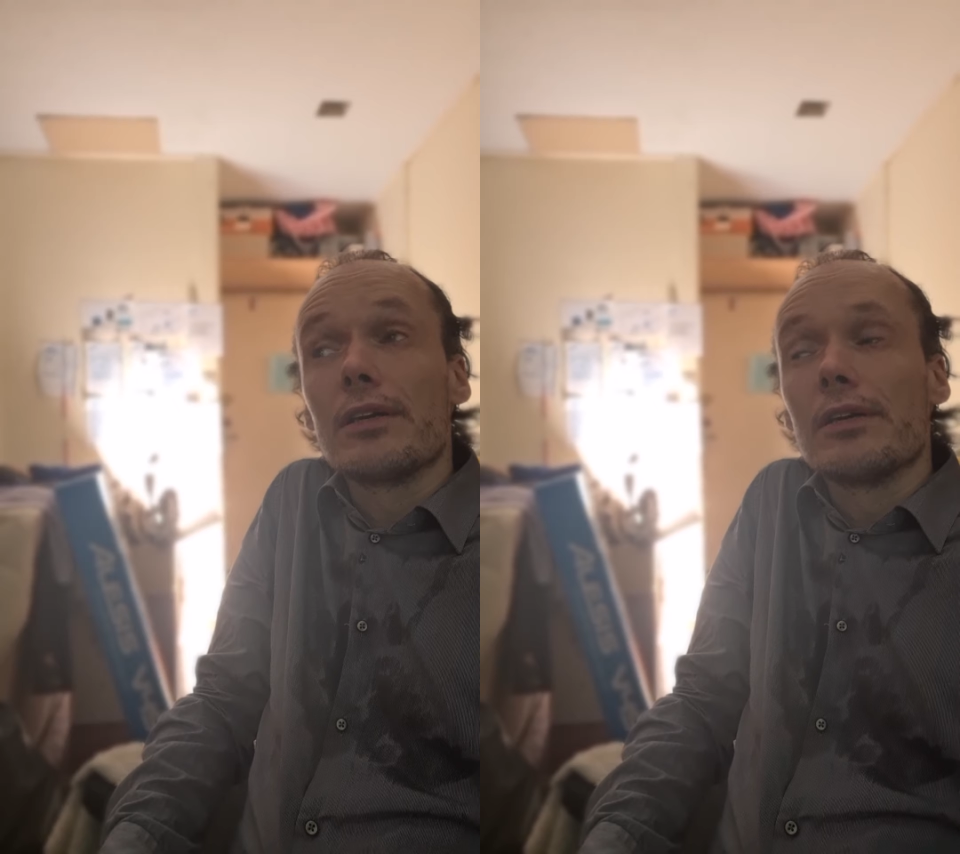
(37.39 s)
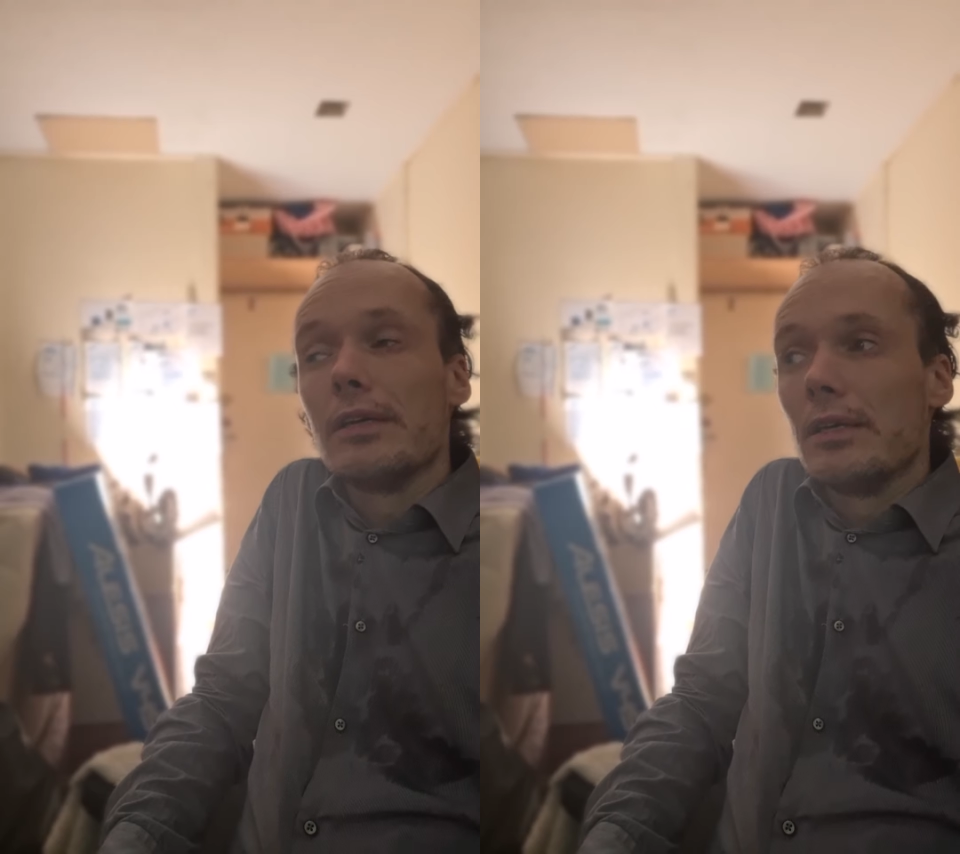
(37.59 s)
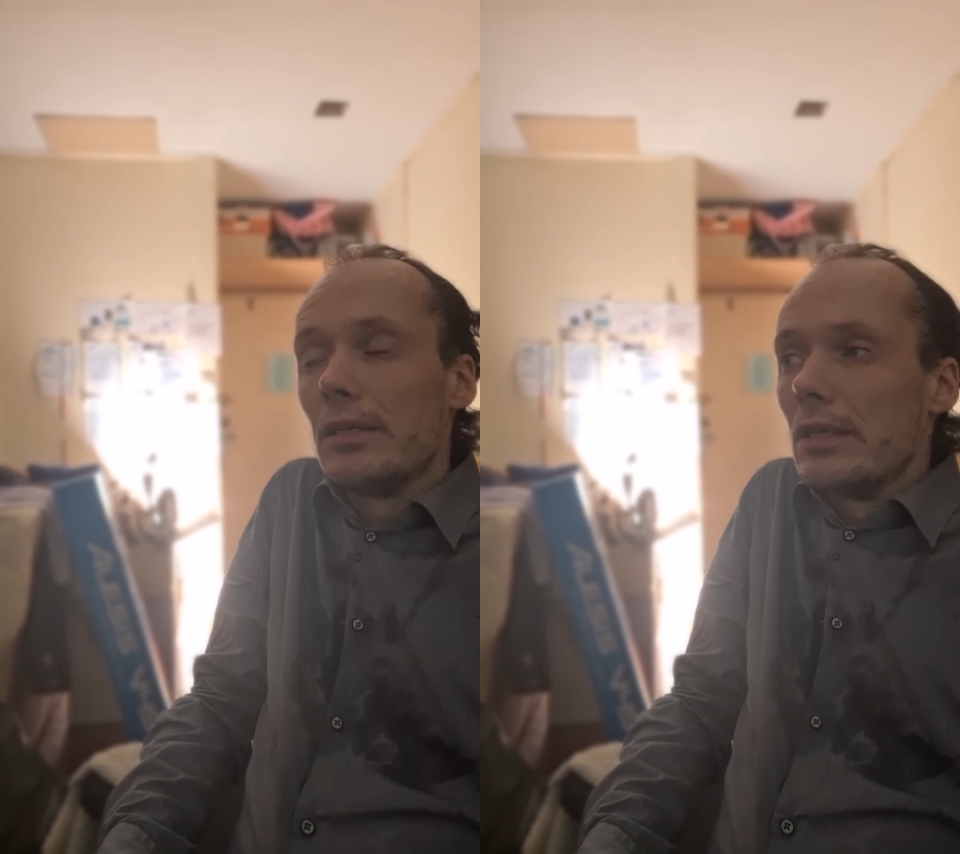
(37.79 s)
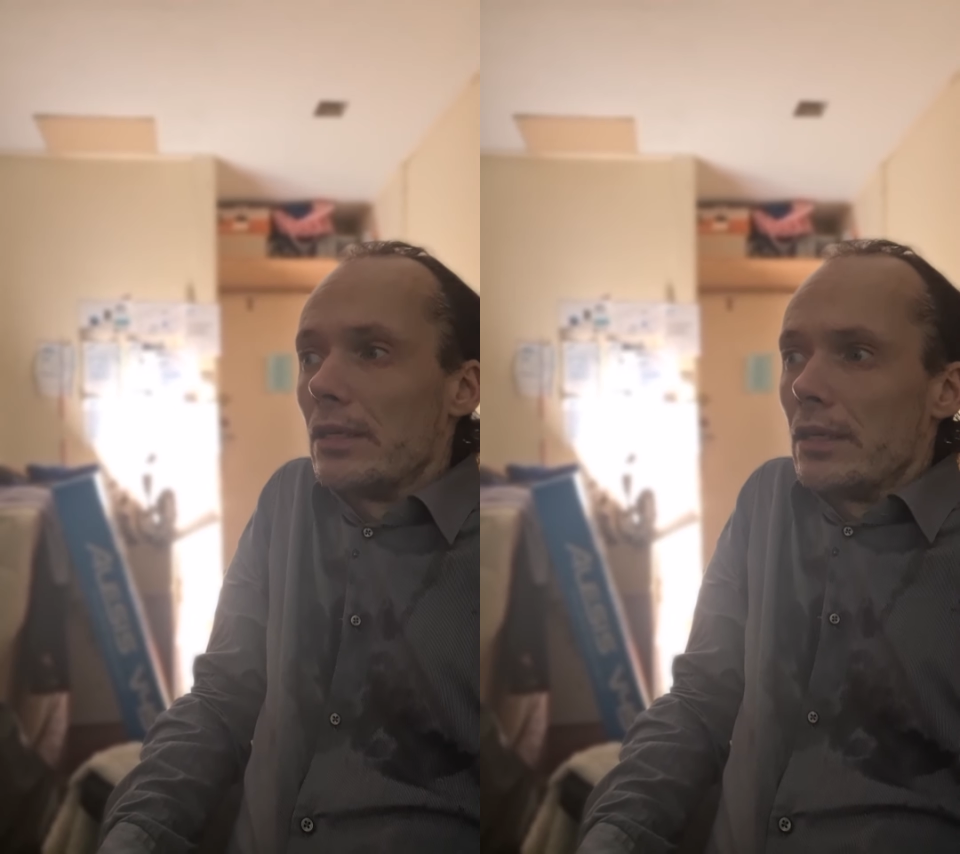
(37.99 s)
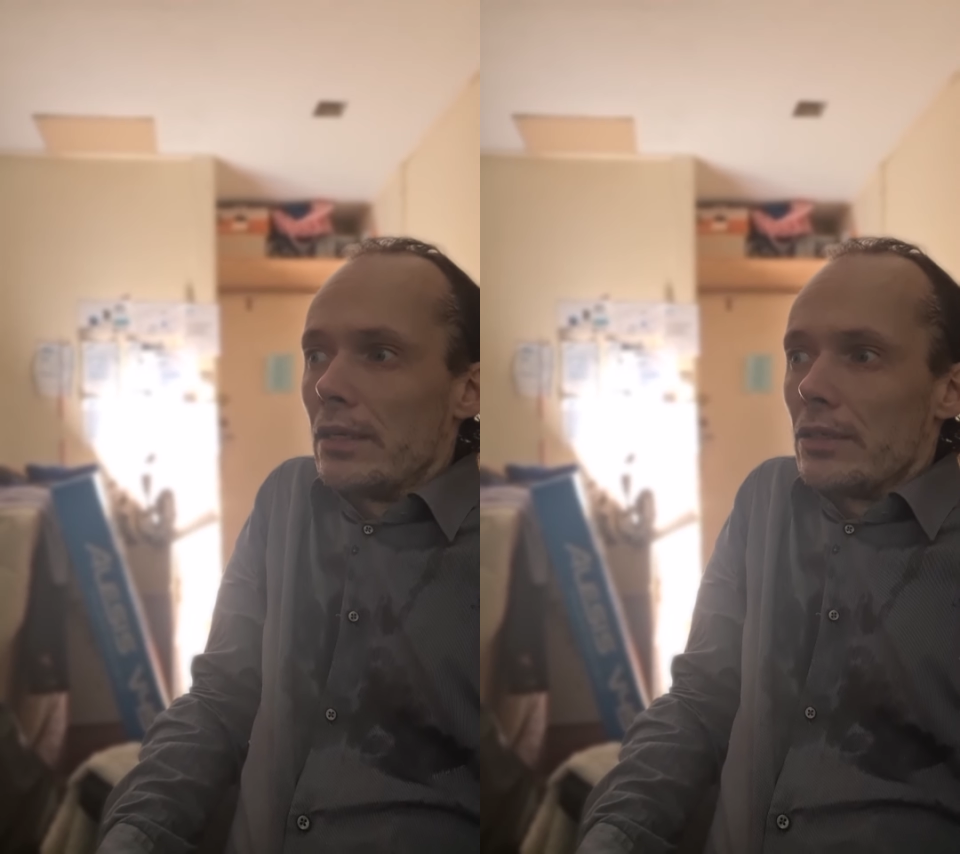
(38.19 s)
a
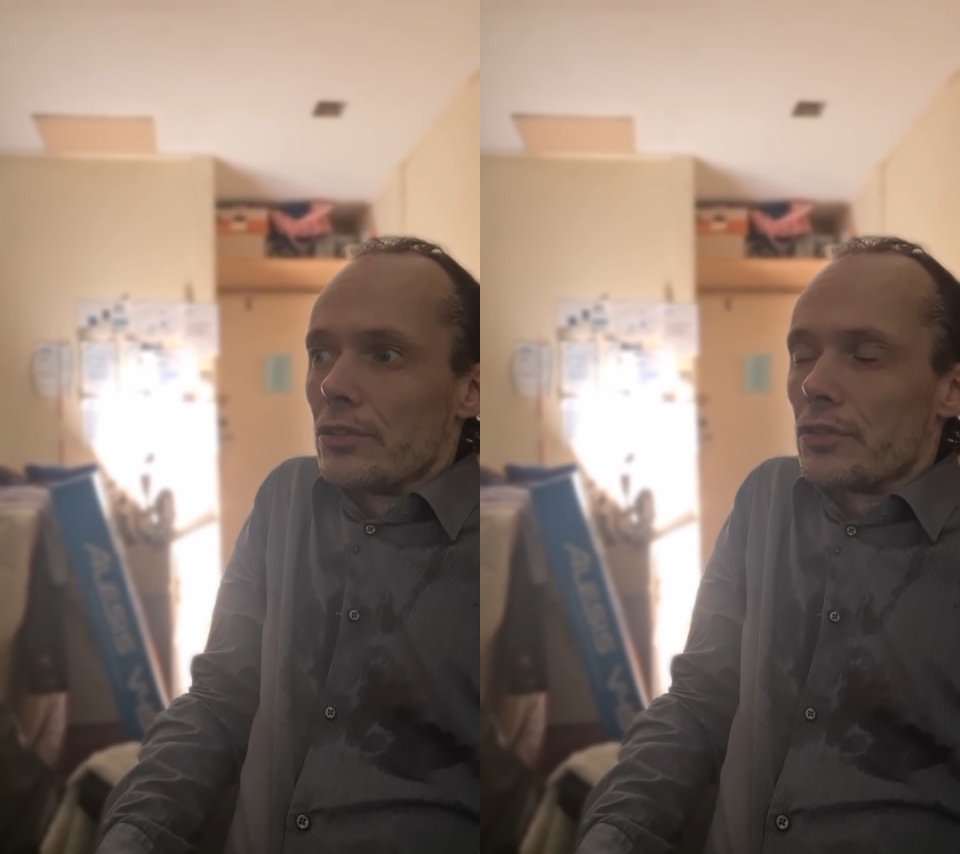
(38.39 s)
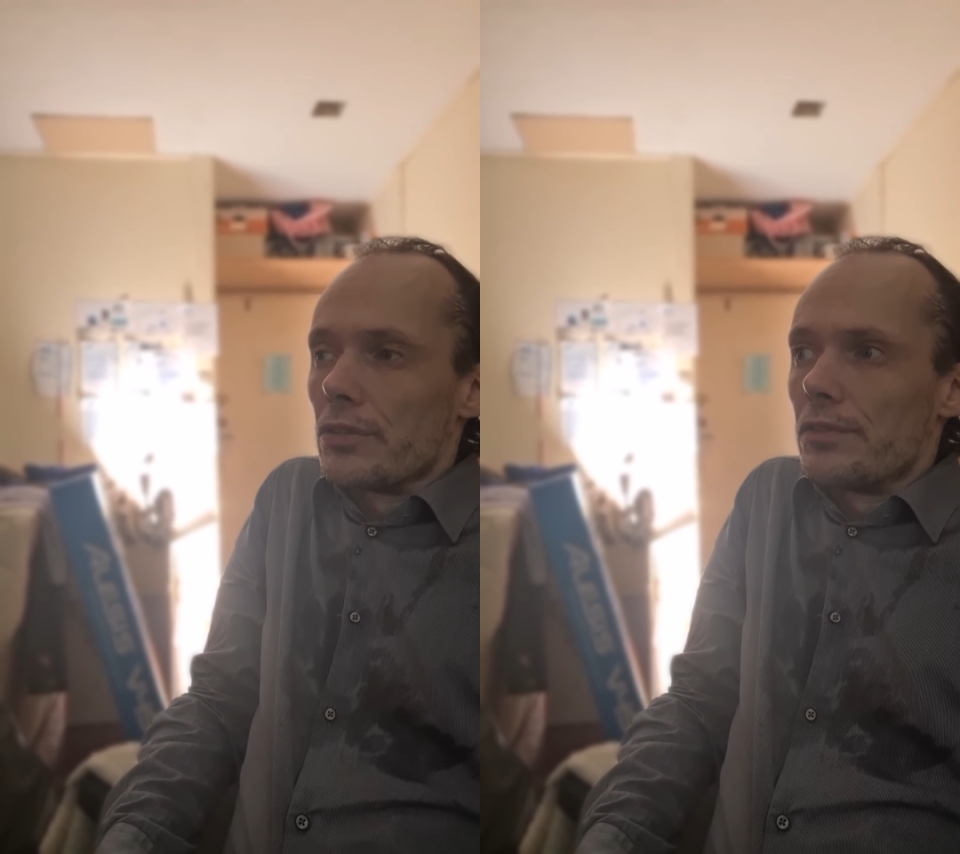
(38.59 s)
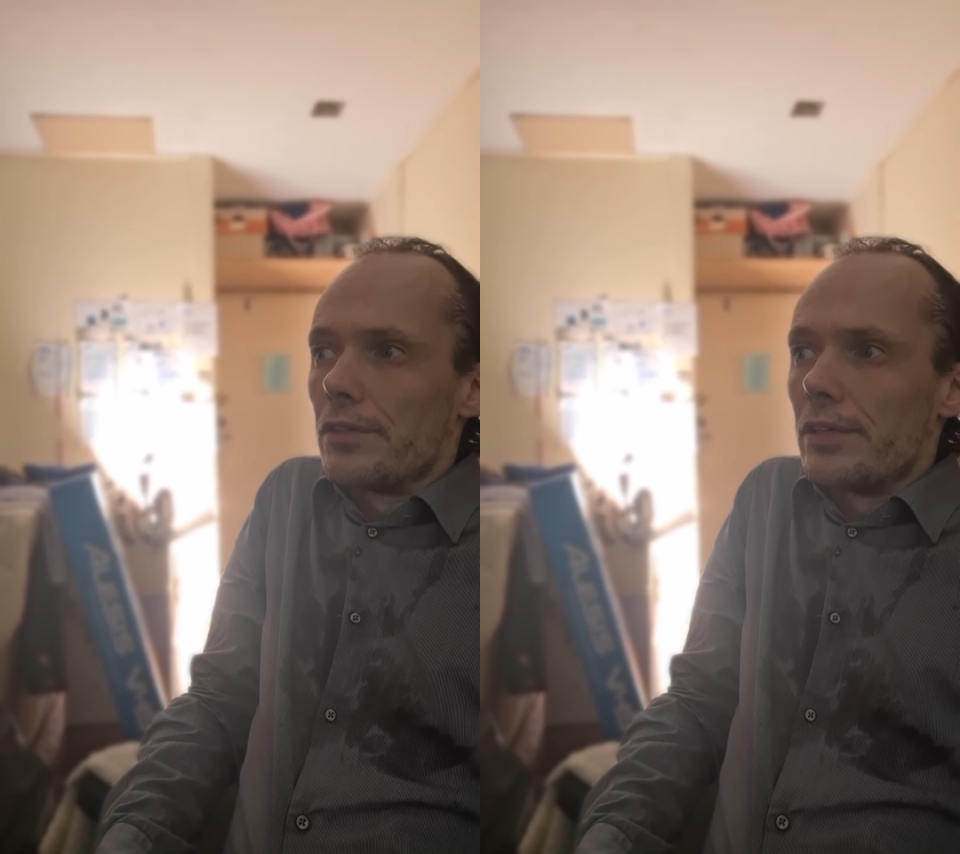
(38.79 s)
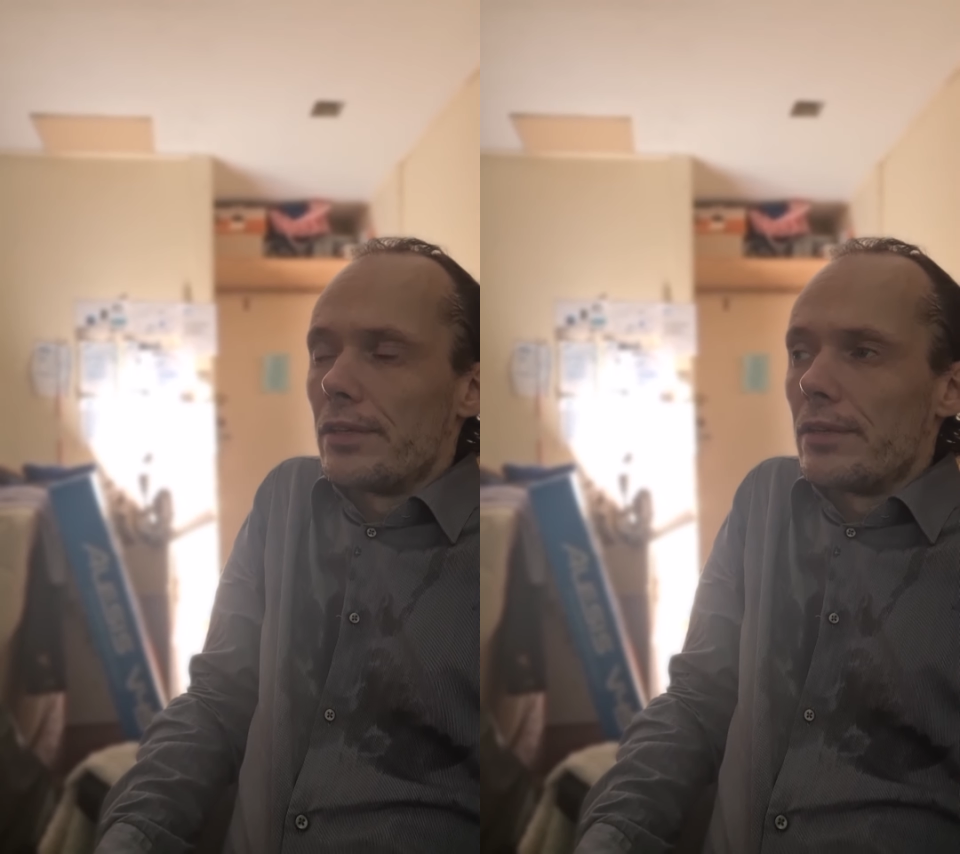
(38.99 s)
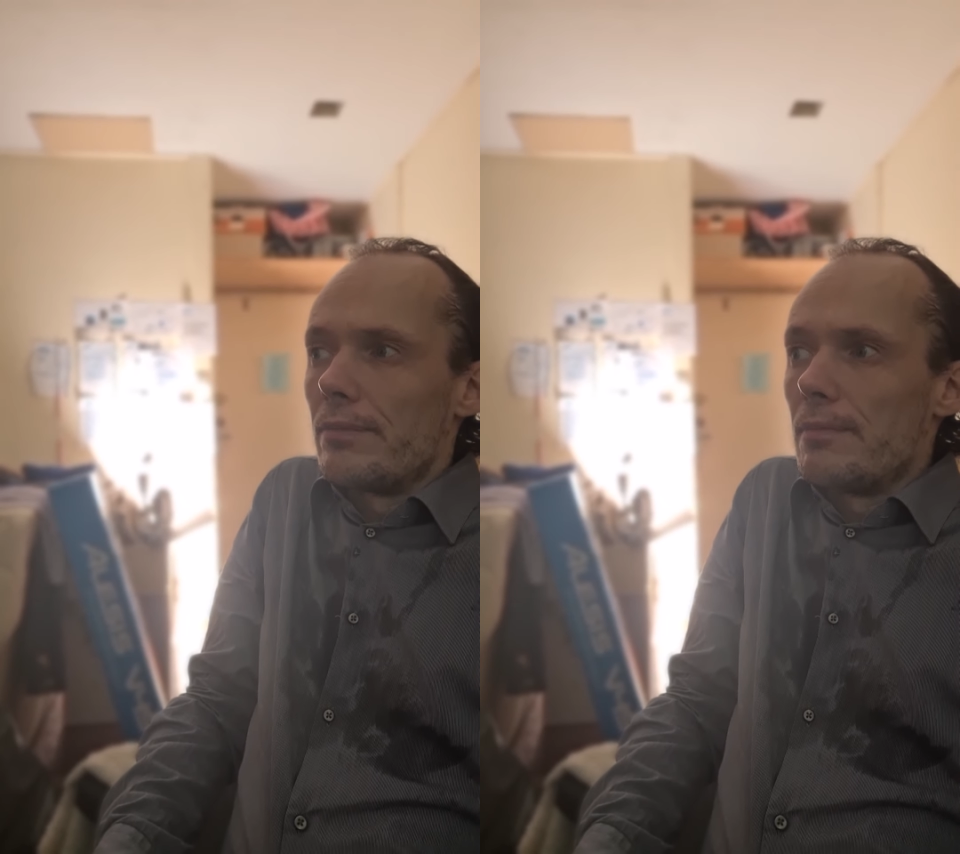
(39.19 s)
sort of
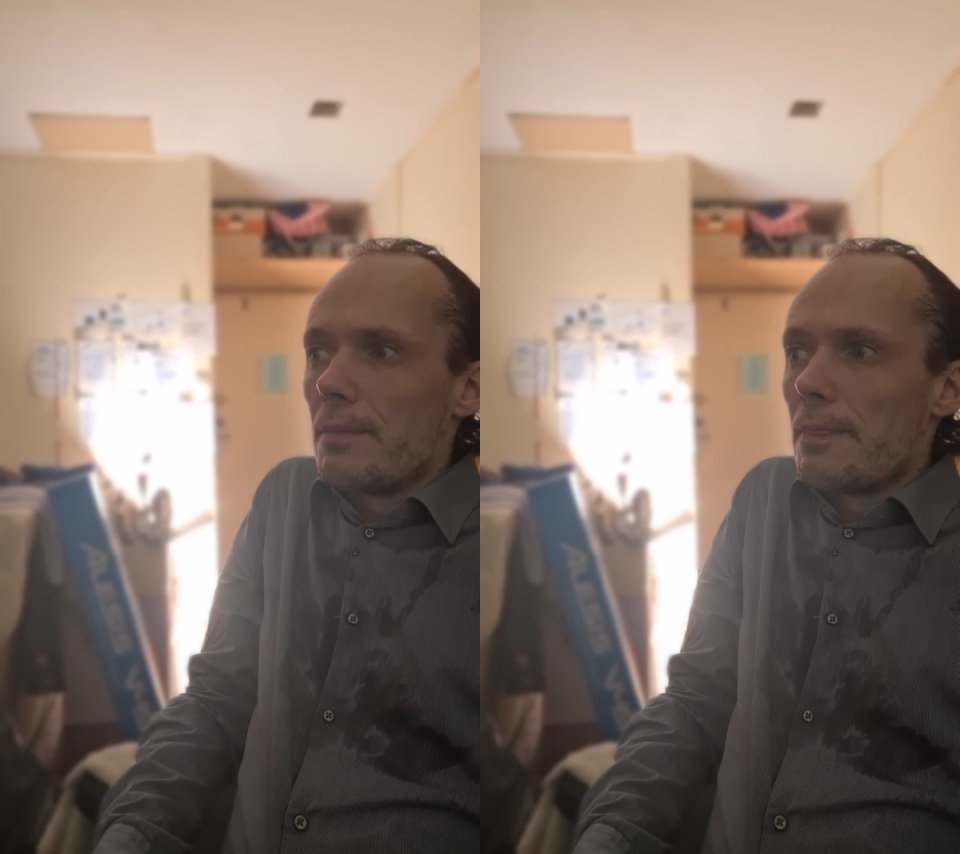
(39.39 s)
a